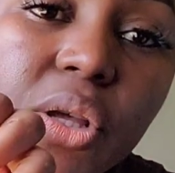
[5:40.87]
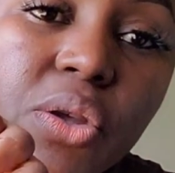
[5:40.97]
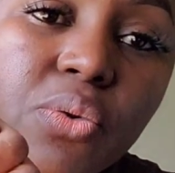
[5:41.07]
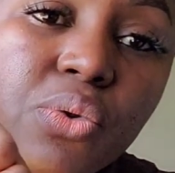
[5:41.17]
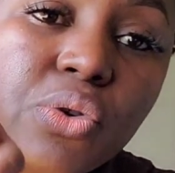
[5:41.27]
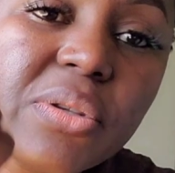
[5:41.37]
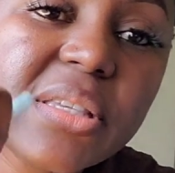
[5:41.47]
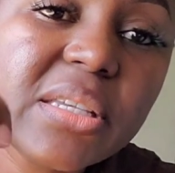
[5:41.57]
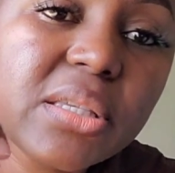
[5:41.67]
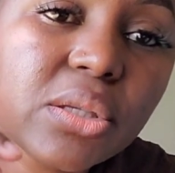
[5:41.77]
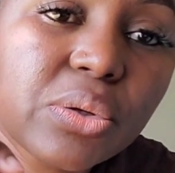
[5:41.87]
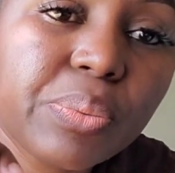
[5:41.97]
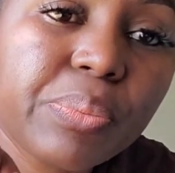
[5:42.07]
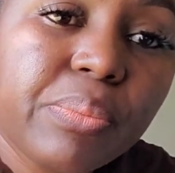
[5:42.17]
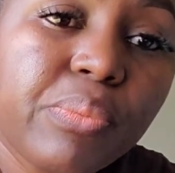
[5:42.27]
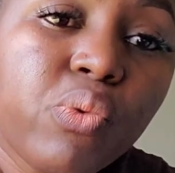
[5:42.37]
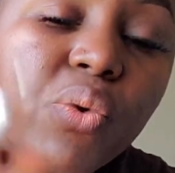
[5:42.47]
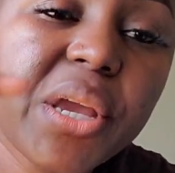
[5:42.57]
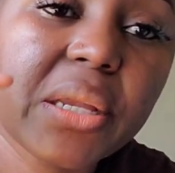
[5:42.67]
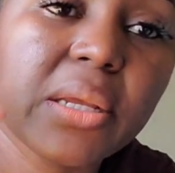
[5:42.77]
You use this to
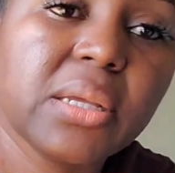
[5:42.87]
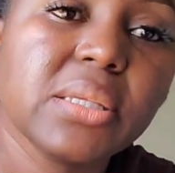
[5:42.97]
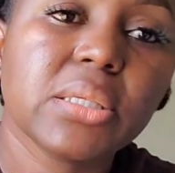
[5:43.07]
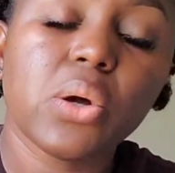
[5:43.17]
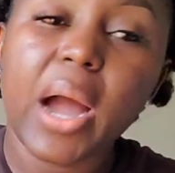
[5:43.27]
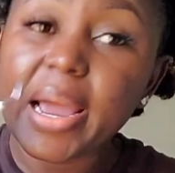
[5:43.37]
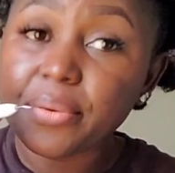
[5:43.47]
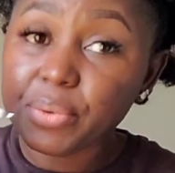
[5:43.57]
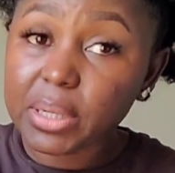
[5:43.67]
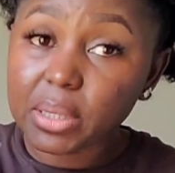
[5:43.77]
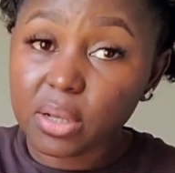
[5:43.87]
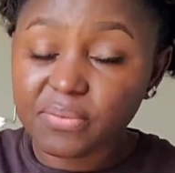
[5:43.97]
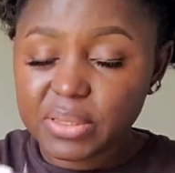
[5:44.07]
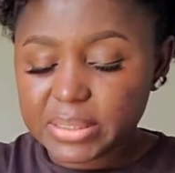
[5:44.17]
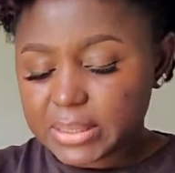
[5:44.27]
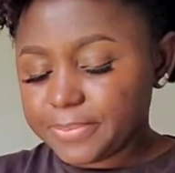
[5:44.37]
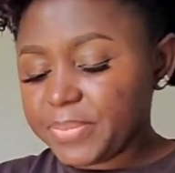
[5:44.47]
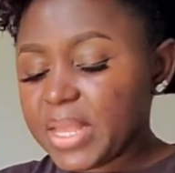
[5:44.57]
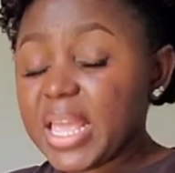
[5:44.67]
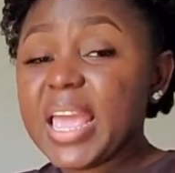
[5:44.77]
weed. So I really love this.
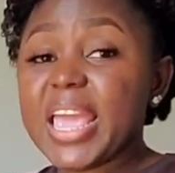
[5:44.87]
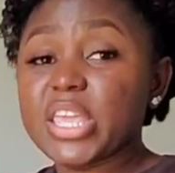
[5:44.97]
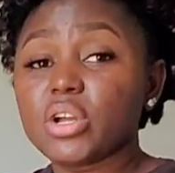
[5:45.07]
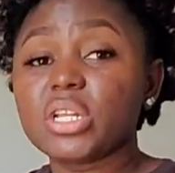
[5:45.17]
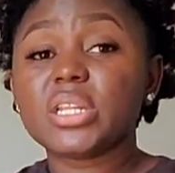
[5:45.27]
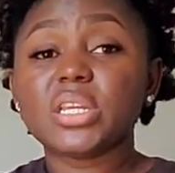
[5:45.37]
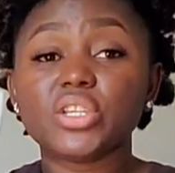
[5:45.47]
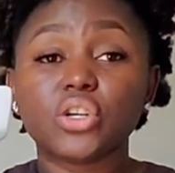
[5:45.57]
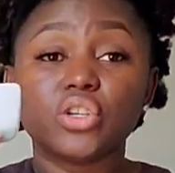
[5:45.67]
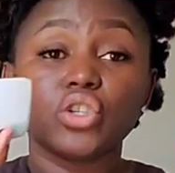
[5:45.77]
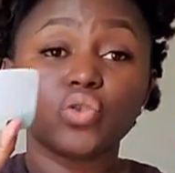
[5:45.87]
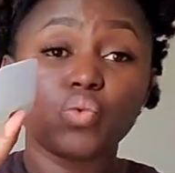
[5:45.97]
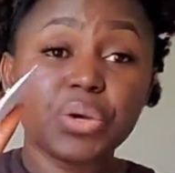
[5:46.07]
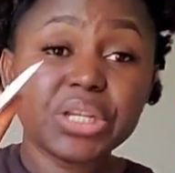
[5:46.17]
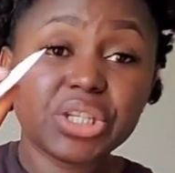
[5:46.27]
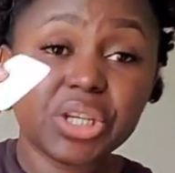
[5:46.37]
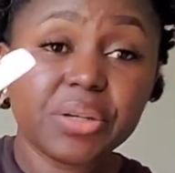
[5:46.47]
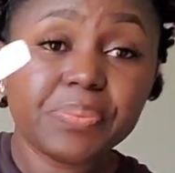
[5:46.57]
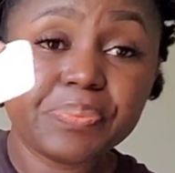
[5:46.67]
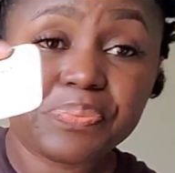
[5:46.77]
And you're going to need your
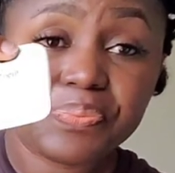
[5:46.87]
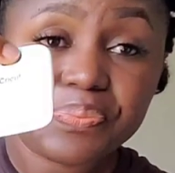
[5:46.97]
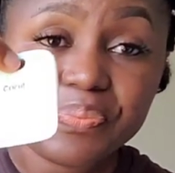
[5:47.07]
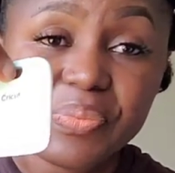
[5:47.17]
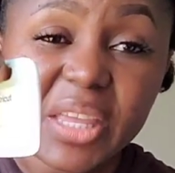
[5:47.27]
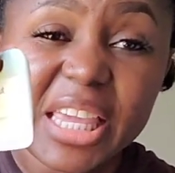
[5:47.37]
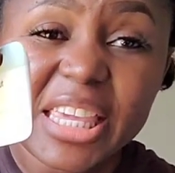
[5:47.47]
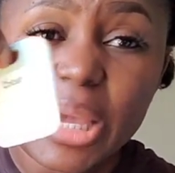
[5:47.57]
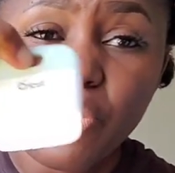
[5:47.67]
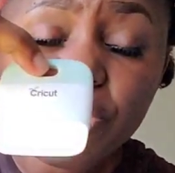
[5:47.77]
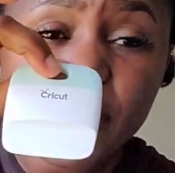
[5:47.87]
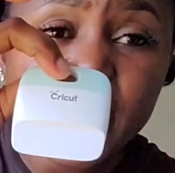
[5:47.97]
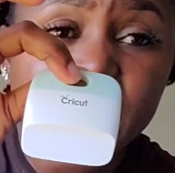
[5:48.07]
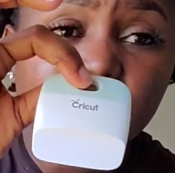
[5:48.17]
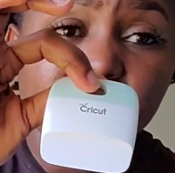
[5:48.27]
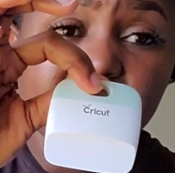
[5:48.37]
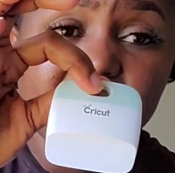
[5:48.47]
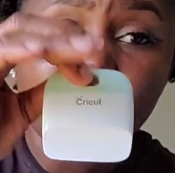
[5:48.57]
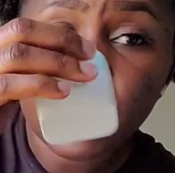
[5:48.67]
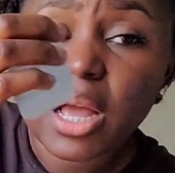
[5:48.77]
squeegee. I came with my
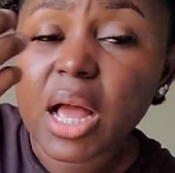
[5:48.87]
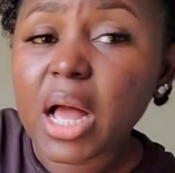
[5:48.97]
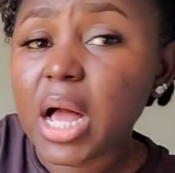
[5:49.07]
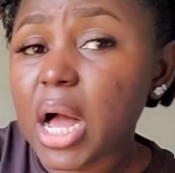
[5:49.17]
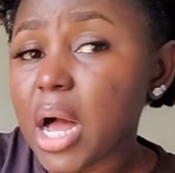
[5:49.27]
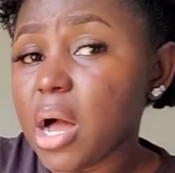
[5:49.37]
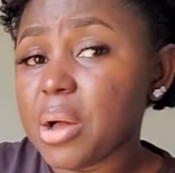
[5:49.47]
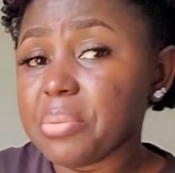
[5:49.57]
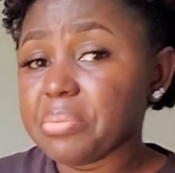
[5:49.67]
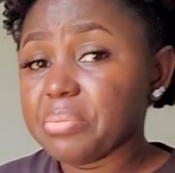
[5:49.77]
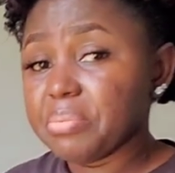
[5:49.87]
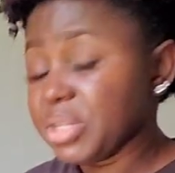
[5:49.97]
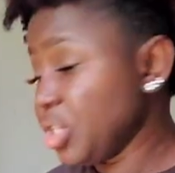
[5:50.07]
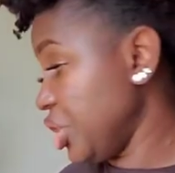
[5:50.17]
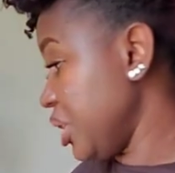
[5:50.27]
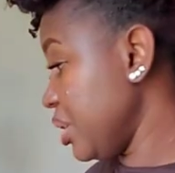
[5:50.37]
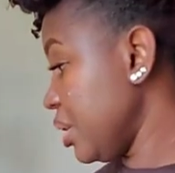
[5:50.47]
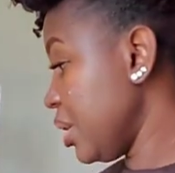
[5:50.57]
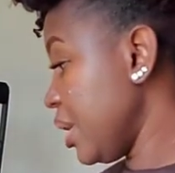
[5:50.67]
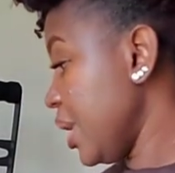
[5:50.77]
Cricut
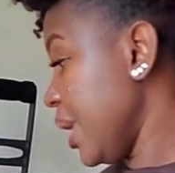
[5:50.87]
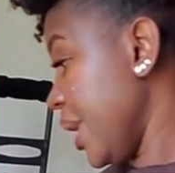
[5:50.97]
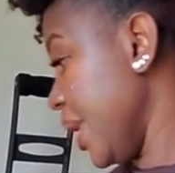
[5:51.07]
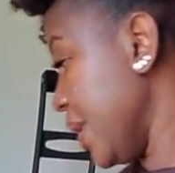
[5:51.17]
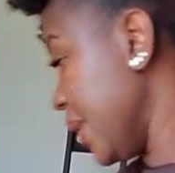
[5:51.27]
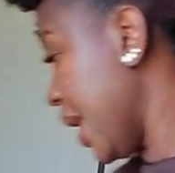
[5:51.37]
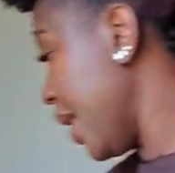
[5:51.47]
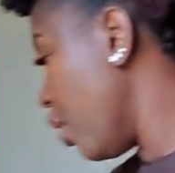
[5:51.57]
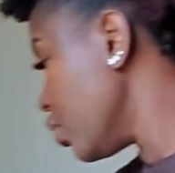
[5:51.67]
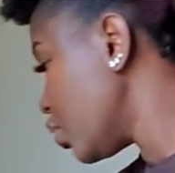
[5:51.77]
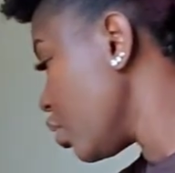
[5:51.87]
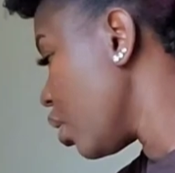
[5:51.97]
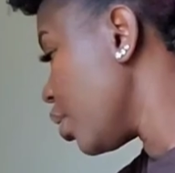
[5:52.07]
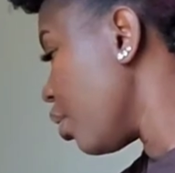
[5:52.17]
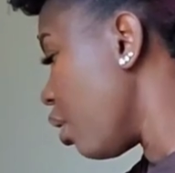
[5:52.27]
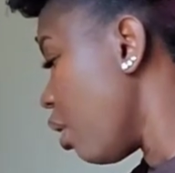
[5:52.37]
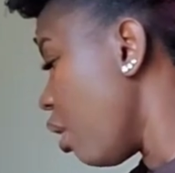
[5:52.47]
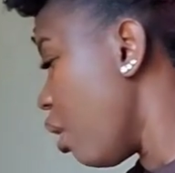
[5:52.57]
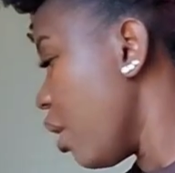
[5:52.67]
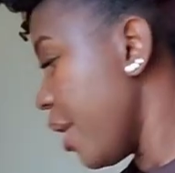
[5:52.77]
machine. And I also got
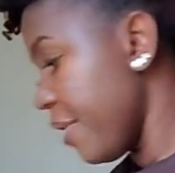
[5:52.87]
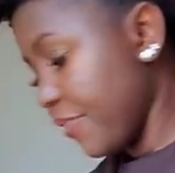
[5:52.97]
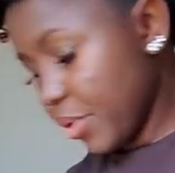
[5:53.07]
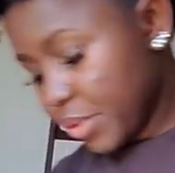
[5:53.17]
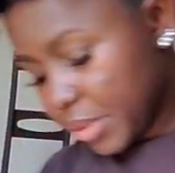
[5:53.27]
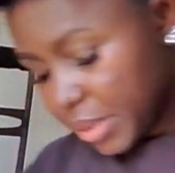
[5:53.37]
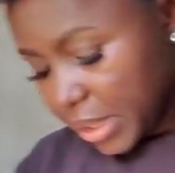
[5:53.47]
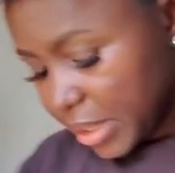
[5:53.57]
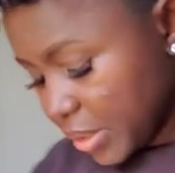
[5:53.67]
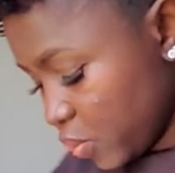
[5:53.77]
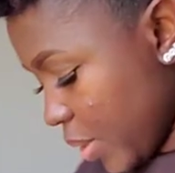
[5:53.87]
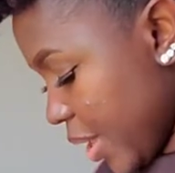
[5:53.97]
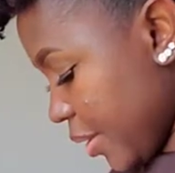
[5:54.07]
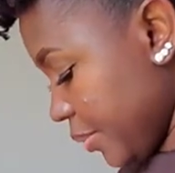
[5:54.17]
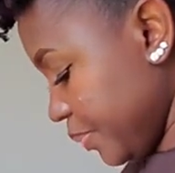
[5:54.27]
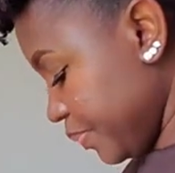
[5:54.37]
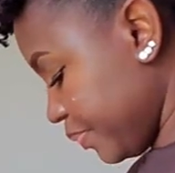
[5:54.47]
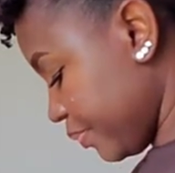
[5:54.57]
every other thing as well.